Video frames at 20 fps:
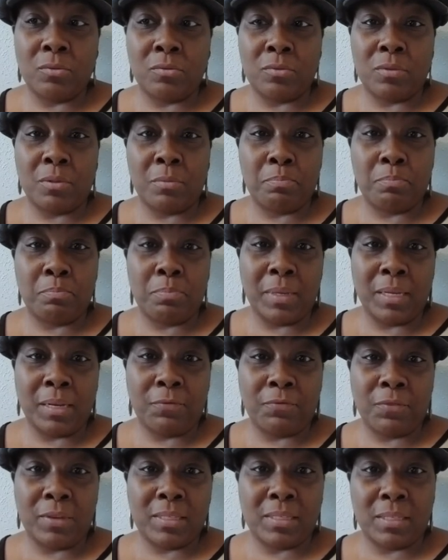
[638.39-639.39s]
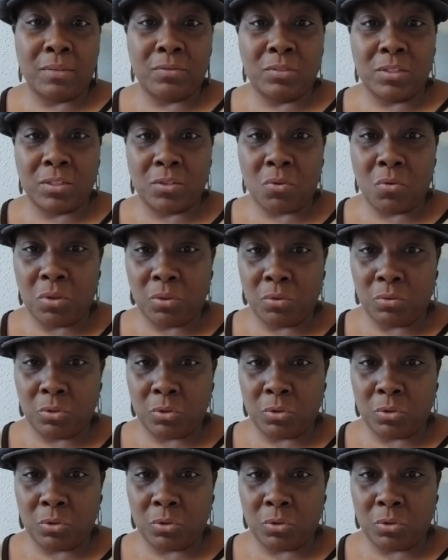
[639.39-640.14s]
you the benefits of just going